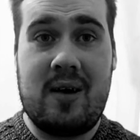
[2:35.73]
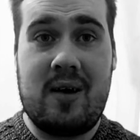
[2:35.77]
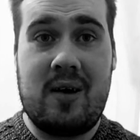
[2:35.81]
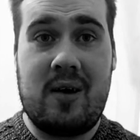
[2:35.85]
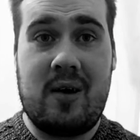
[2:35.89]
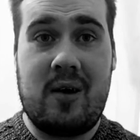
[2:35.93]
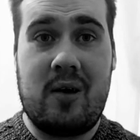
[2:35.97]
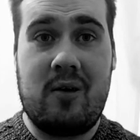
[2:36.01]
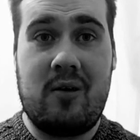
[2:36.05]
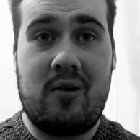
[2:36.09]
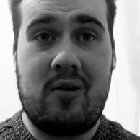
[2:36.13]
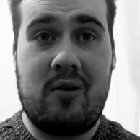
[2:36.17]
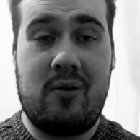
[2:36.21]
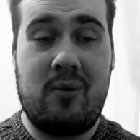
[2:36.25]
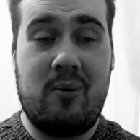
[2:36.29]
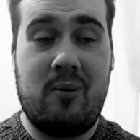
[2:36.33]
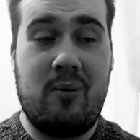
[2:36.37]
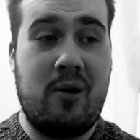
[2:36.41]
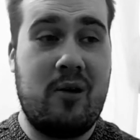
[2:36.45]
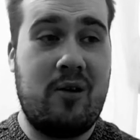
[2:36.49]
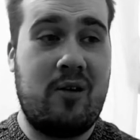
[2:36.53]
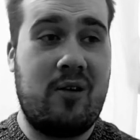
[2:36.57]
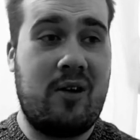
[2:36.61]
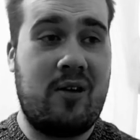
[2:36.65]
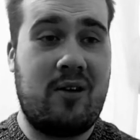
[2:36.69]
new
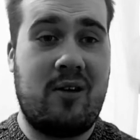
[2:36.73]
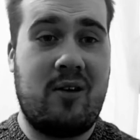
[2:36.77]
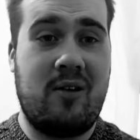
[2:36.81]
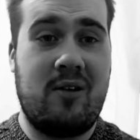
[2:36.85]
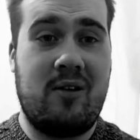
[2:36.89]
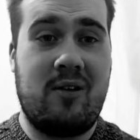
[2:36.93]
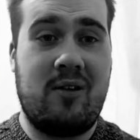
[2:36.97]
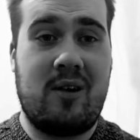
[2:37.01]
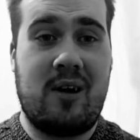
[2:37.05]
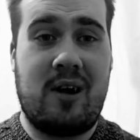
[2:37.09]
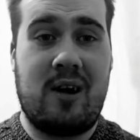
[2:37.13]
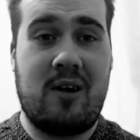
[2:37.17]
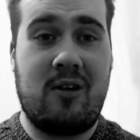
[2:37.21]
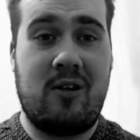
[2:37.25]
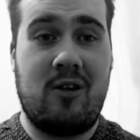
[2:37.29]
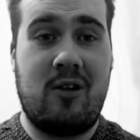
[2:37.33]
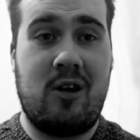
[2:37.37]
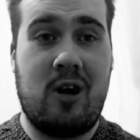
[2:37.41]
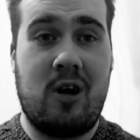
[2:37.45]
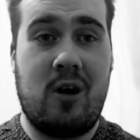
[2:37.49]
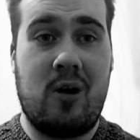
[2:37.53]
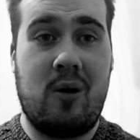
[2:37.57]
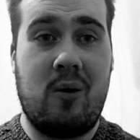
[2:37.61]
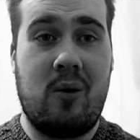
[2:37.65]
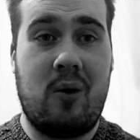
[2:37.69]
musicians to listen
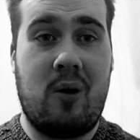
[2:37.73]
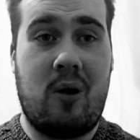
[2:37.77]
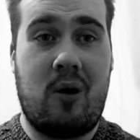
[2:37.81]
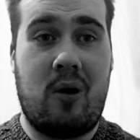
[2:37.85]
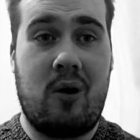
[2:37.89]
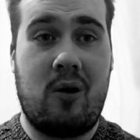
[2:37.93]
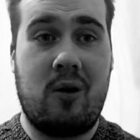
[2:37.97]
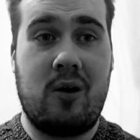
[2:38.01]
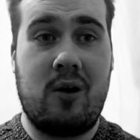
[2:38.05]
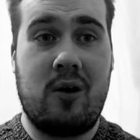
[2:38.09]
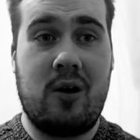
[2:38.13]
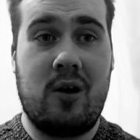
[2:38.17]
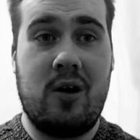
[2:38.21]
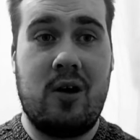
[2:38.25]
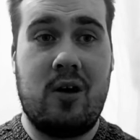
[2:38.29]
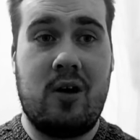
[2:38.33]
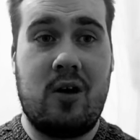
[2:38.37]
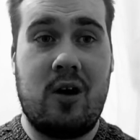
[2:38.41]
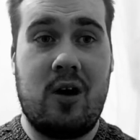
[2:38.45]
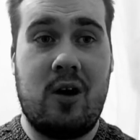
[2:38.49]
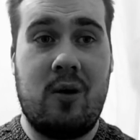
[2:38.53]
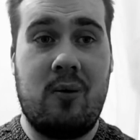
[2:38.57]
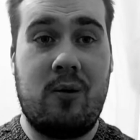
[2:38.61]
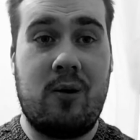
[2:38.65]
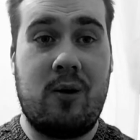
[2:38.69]
to on
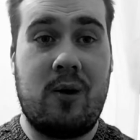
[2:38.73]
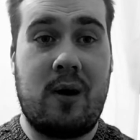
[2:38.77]
YouTube,